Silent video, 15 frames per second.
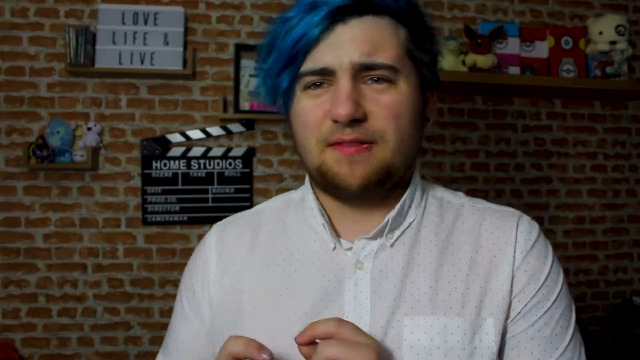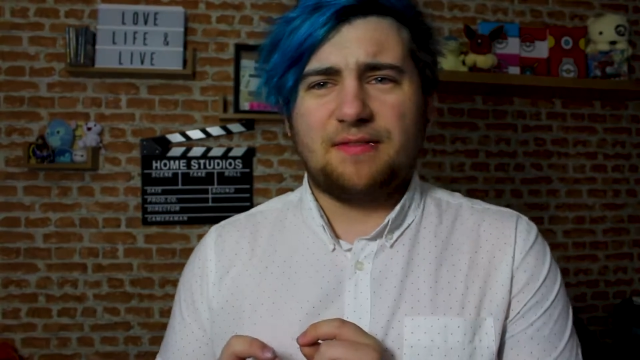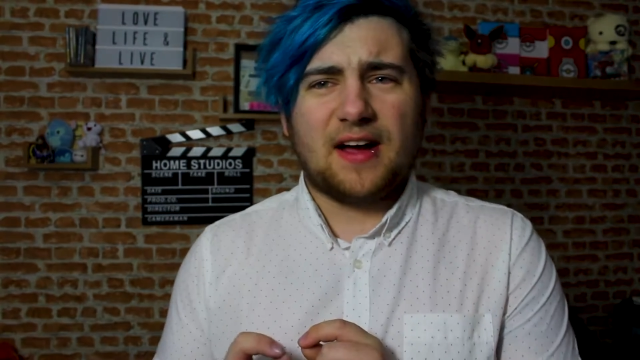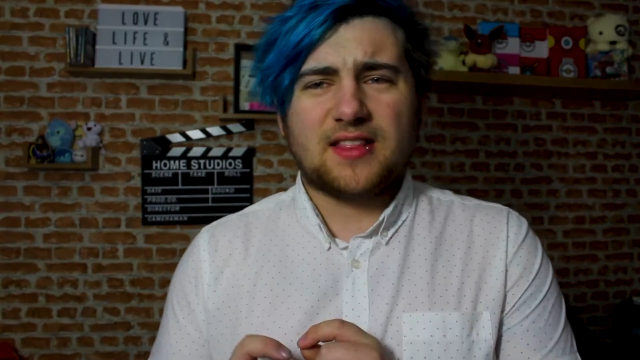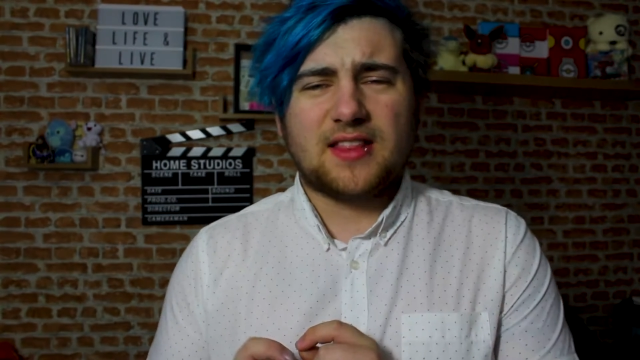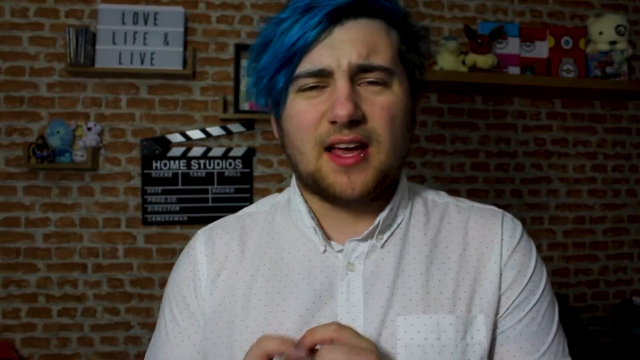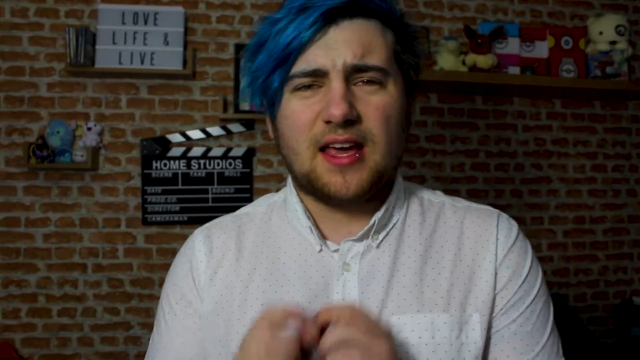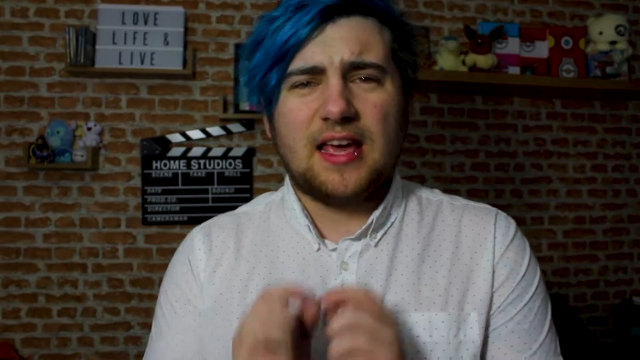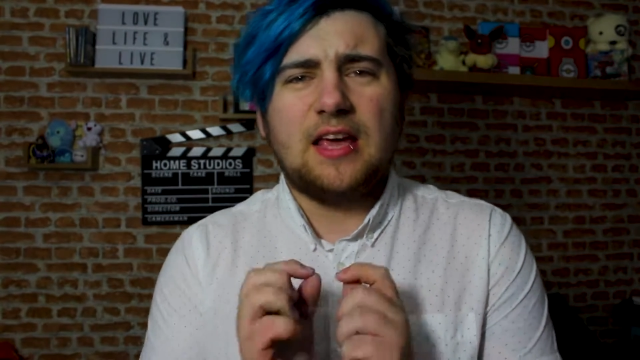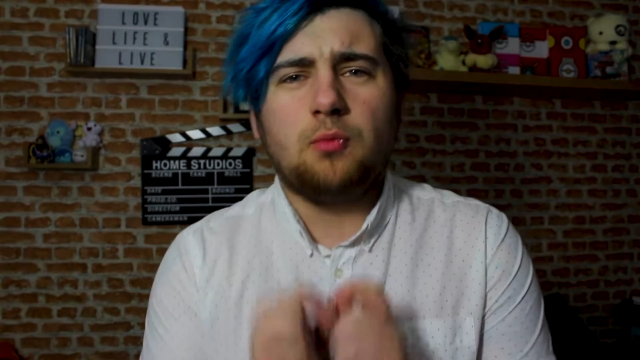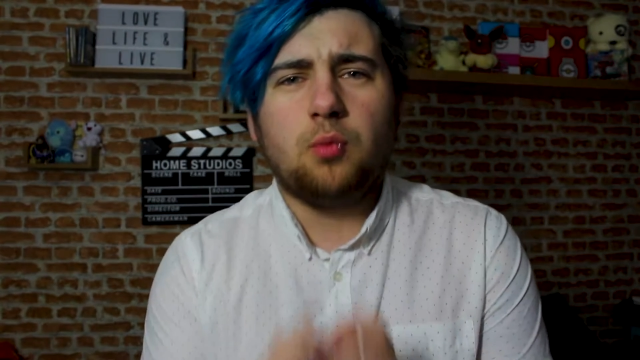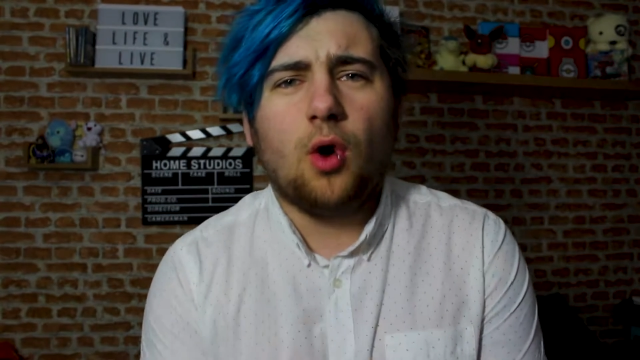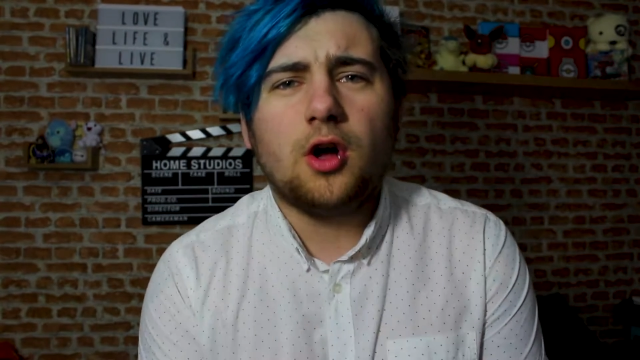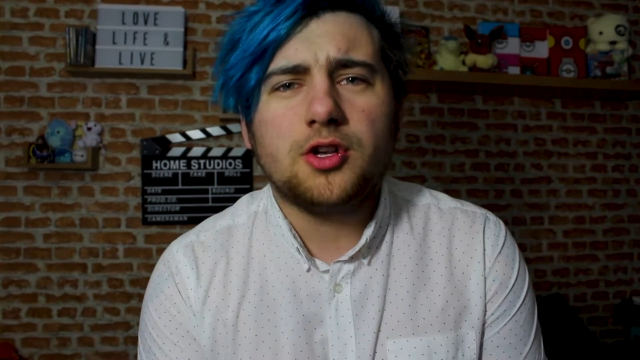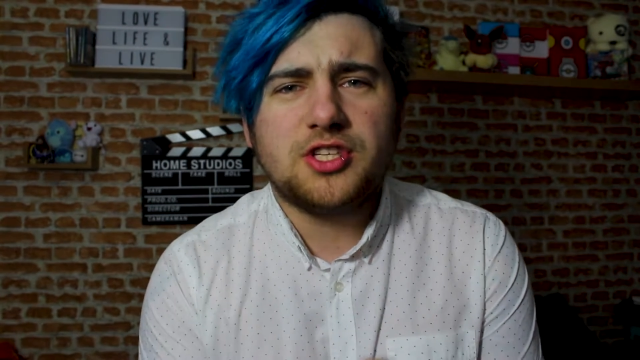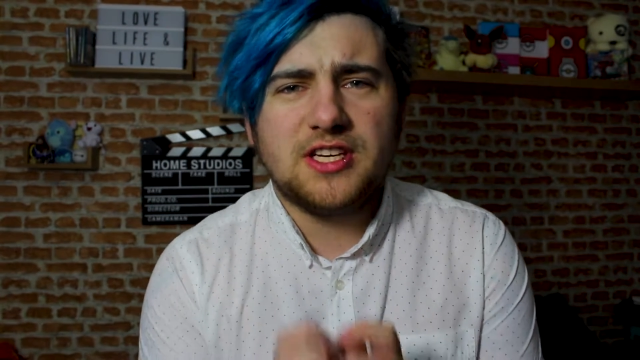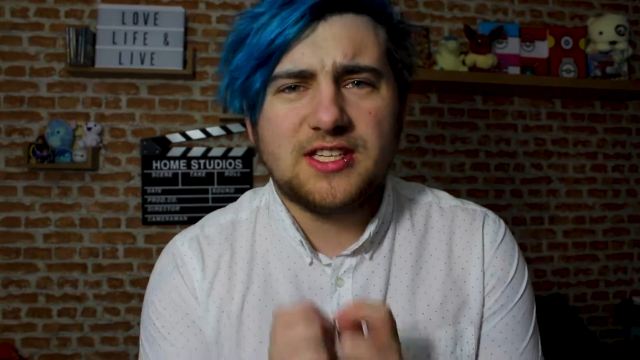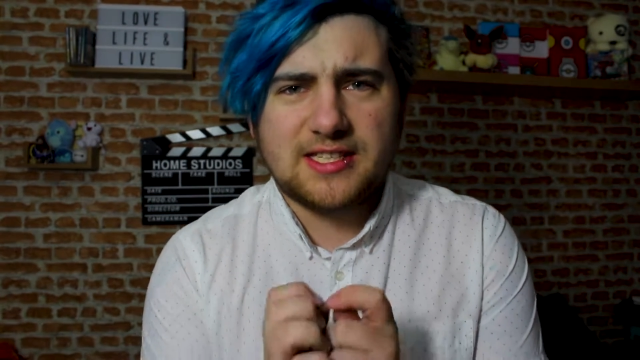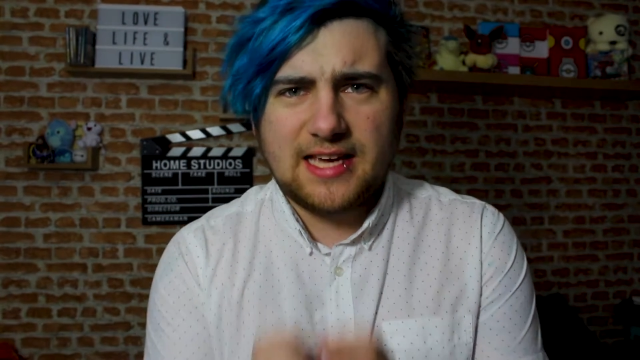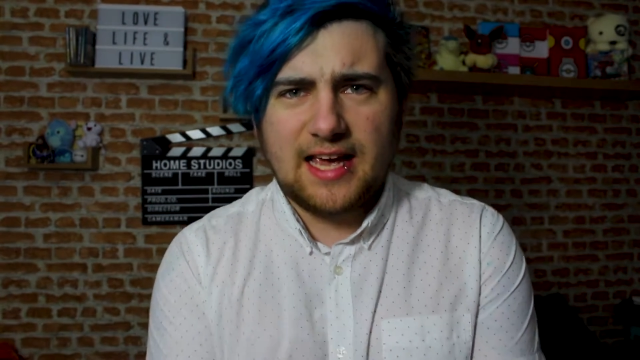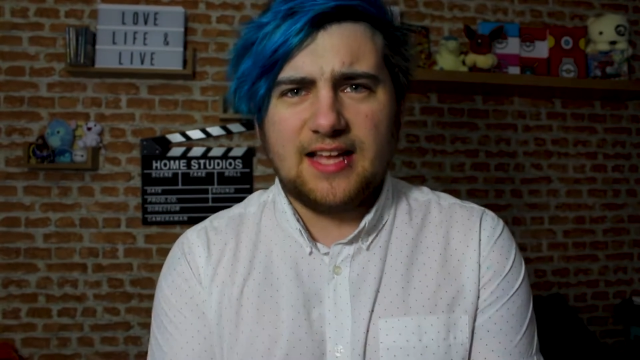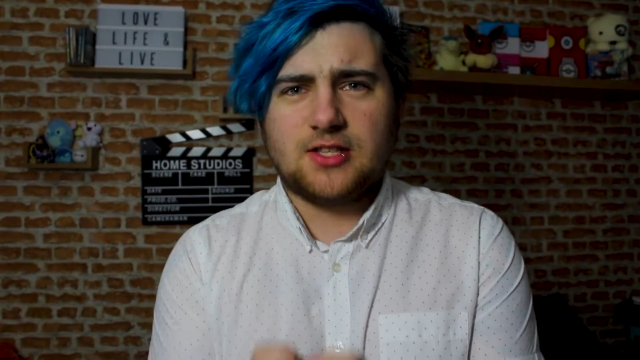The fact that he
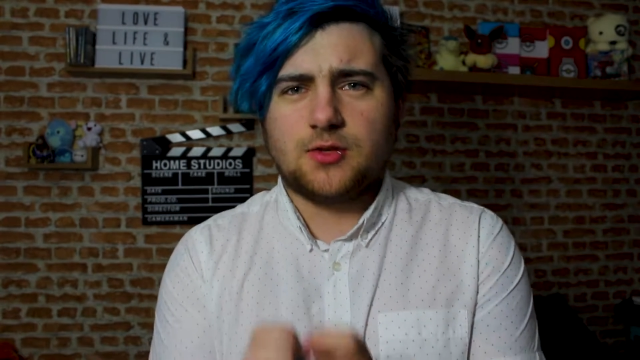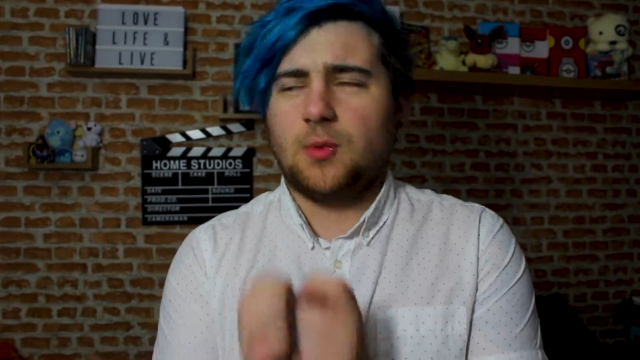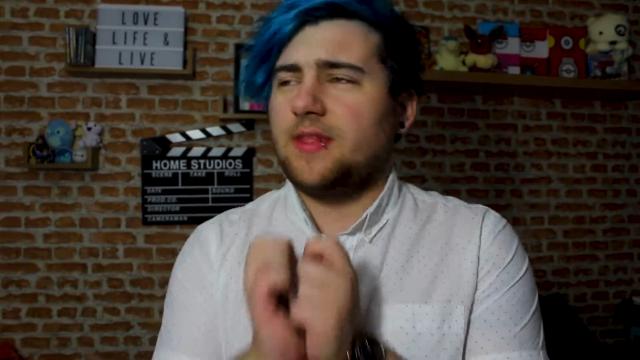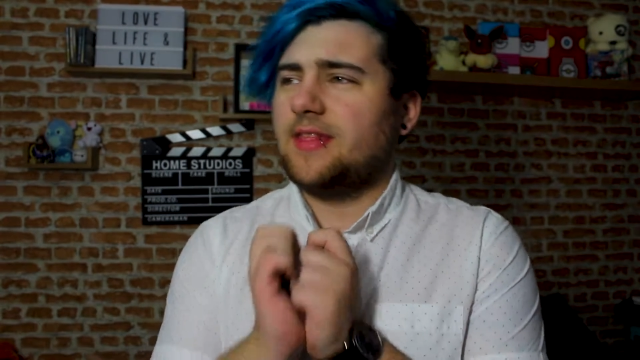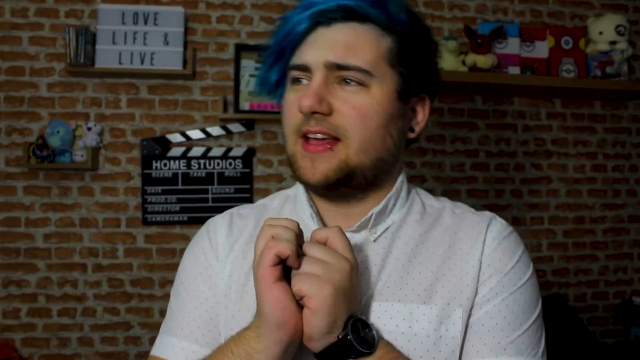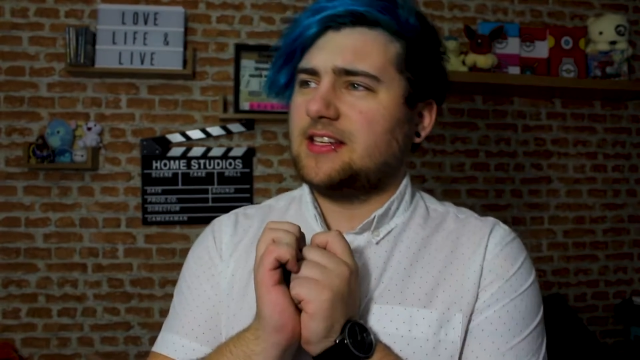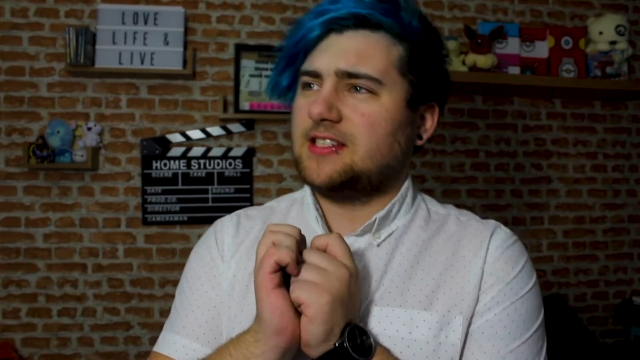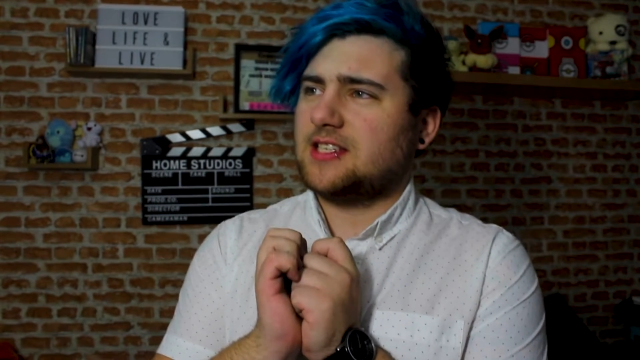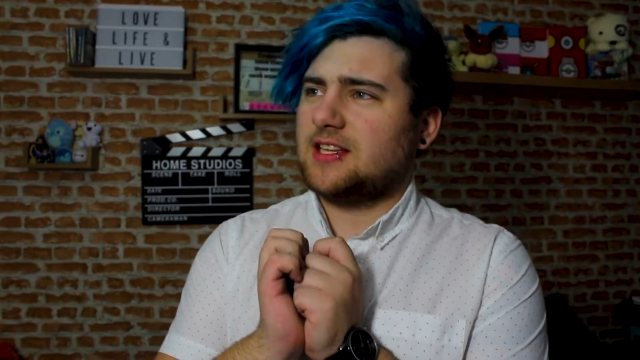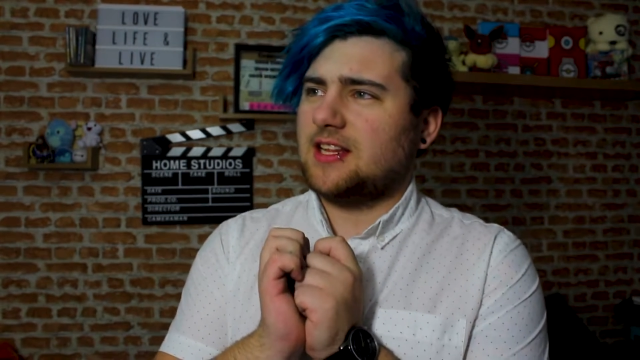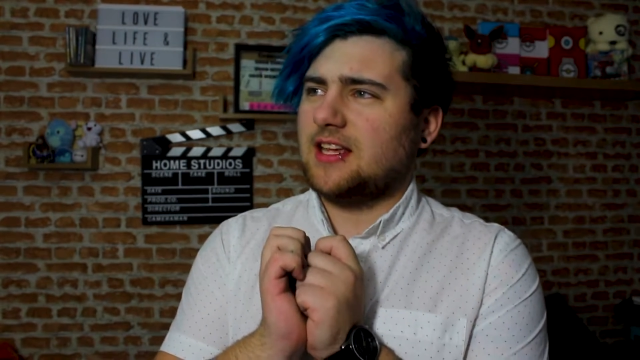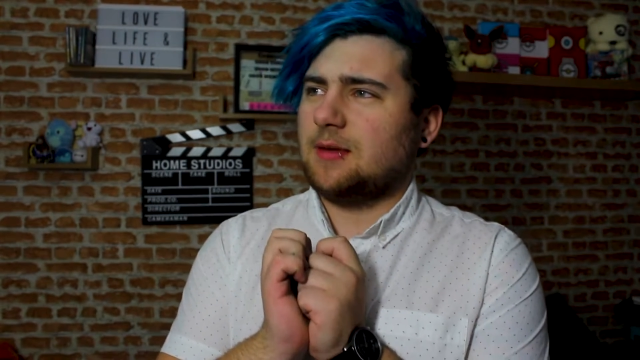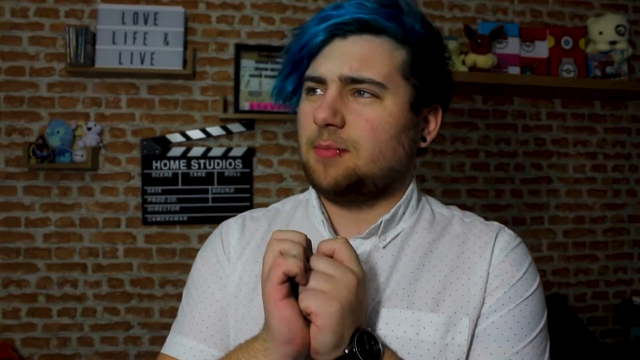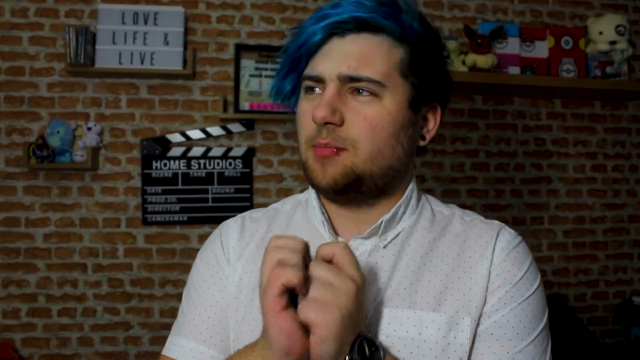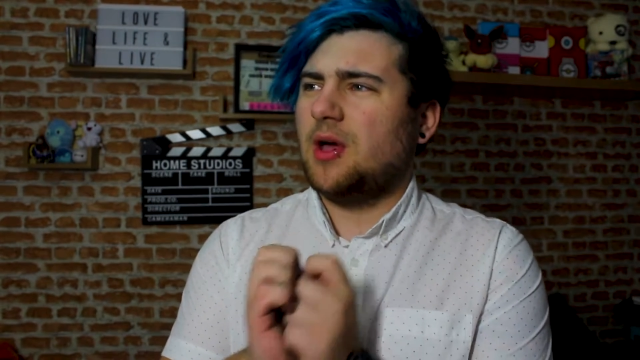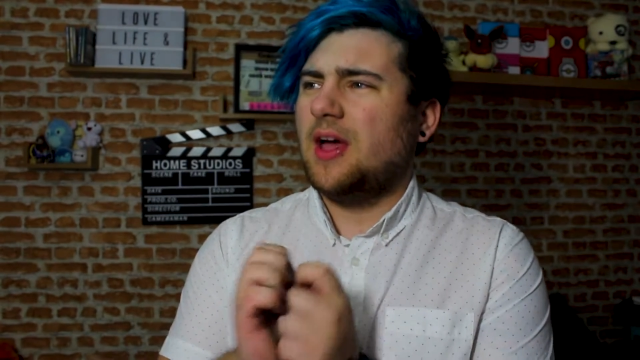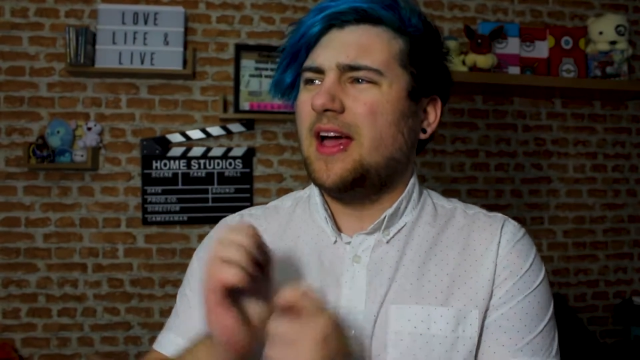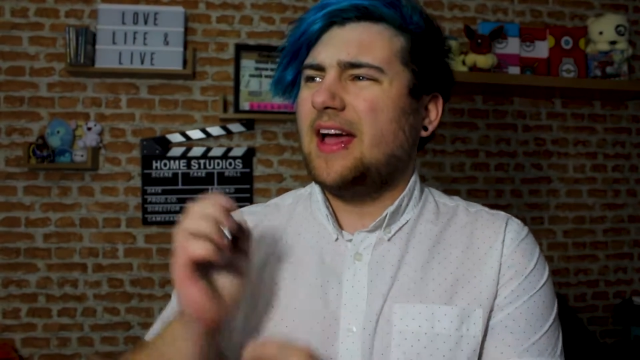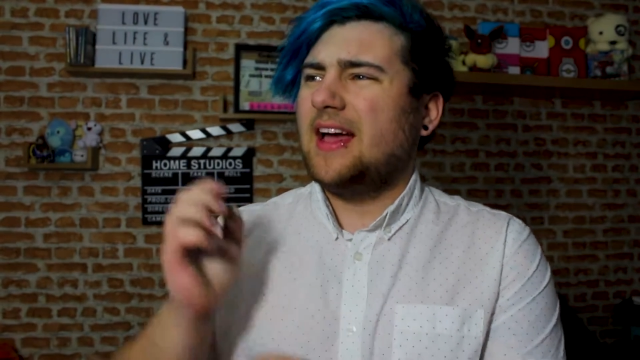watches kids when they sleep?